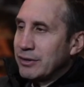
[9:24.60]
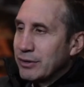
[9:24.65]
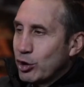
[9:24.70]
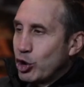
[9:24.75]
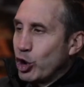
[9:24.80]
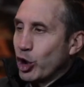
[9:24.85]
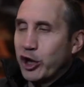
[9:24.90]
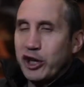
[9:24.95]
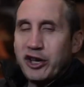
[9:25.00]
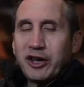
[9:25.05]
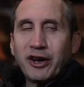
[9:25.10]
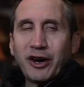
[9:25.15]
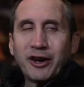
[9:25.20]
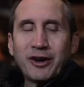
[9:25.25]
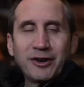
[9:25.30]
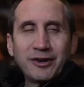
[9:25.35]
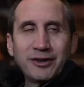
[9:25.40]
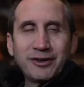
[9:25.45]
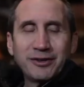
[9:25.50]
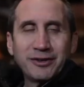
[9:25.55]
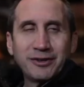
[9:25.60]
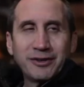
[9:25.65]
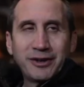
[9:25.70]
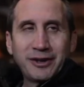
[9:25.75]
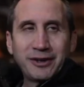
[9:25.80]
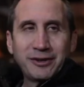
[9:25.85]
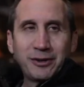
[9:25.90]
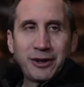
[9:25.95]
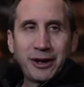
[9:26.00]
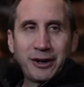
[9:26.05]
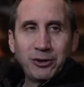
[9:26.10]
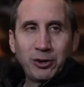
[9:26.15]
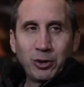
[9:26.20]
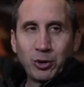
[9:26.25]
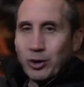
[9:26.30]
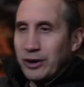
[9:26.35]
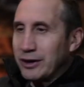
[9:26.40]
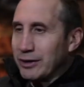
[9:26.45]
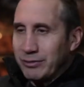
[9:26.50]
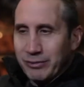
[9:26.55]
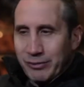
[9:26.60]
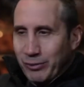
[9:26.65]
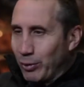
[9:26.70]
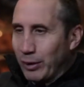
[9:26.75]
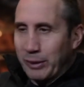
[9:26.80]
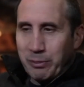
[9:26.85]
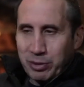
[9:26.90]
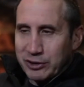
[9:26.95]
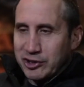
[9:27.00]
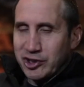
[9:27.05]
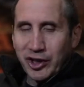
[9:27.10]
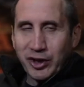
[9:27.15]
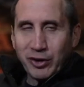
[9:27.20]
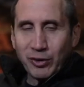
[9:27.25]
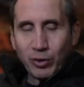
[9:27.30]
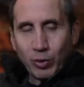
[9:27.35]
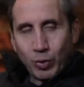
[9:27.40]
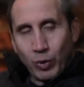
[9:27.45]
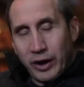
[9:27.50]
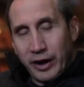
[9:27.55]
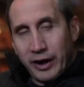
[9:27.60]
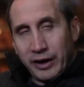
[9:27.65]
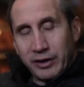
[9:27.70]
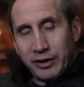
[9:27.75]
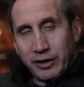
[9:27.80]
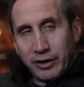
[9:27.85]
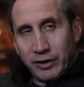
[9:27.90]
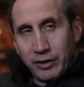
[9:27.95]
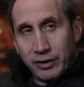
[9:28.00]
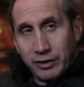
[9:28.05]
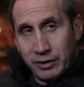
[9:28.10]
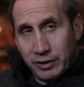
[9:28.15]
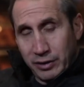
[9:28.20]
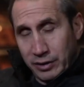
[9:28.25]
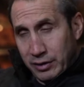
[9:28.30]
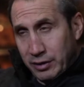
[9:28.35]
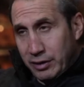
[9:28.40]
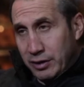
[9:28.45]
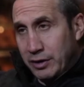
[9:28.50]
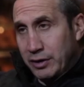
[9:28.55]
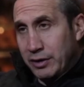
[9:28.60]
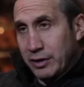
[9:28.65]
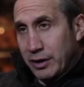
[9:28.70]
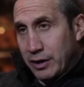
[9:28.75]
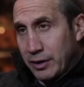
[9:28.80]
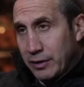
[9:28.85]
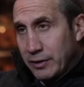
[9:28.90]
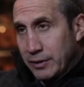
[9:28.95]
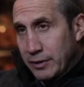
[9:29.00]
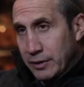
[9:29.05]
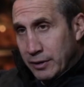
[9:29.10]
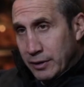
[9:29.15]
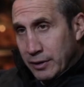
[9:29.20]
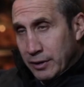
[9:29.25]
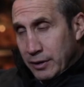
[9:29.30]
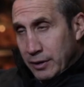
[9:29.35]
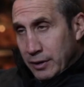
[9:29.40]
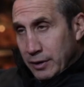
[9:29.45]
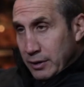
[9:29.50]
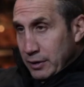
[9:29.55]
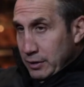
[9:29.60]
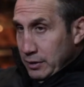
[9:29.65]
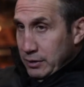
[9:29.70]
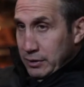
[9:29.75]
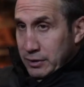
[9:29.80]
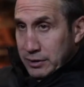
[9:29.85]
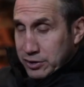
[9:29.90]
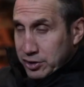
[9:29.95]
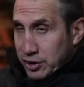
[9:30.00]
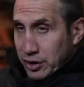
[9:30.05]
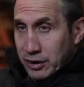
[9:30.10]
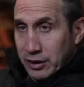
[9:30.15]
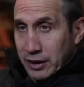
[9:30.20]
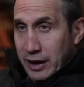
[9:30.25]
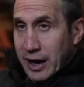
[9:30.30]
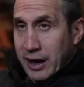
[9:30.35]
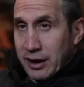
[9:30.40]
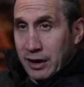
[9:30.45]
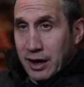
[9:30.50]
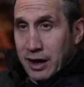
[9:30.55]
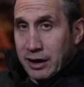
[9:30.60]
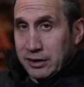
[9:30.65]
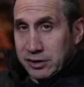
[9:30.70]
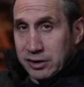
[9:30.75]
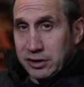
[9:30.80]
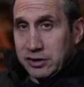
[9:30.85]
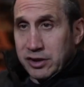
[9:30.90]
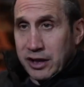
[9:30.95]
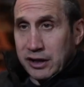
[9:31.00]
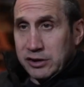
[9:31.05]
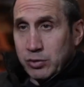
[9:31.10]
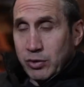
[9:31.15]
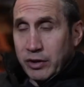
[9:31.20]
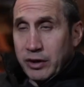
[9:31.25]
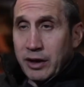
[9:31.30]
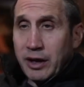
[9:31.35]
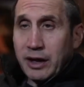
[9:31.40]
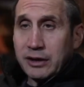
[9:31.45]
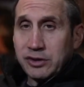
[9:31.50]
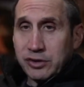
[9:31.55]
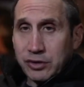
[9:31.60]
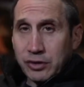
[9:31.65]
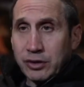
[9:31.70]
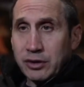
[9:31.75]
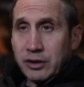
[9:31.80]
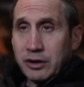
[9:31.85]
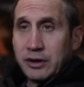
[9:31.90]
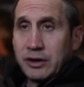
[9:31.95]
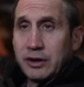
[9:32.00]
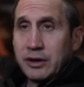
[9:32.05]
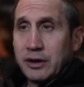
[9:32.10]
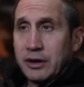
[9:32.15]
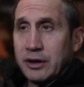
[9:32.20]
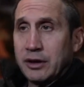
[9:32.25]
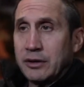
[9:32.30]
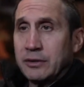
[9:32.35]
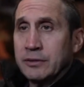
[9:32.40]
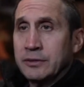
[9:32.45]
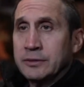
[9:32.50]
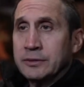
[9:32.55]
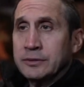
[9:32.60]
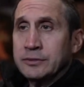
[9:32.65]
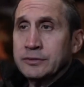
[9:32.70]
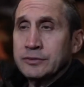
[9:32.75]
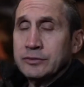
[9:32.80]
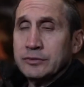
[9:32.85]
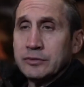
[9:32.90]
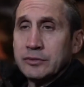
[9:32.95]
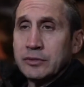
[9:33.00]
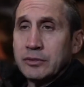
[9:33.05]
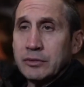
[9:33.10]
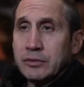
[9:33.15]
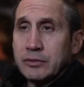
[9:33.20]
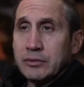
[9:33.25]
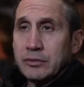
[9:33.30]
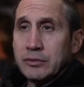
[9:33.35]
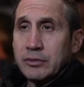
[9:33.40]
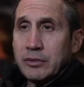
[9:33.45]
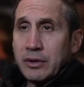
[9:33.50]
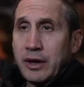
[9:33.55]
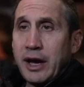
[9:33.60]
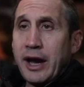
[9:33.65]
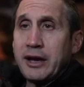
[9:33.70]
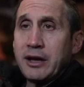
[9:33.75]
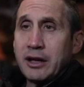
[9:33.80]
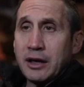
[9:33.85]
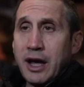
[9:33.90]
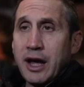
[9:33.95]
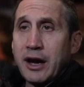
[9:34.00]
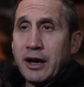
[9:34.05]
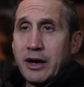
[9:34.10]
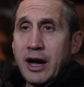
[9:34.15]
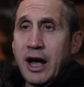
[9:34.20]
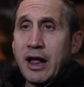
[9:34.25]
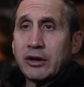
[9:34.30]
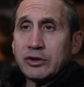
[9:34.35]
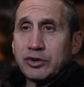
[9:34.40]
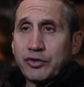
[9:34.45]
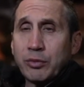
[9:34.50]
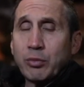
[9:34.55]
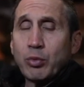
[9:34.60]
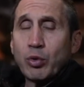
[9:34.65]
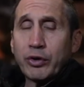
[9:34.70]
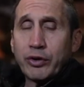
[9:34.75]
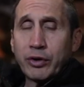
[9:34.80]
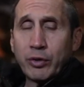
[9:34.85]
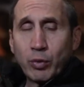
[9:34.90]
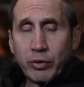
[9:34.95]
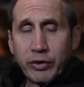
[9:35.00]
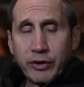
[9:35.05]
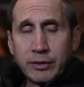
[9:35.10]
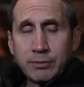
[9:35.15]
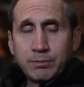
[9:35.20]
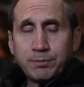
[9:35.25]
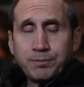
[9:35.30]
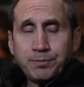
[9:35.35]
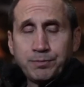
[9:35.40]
cookie cutter and do it one particular way. And he certainly had a lot of success with it, and I certainly gained a lot of knowledge from working with him.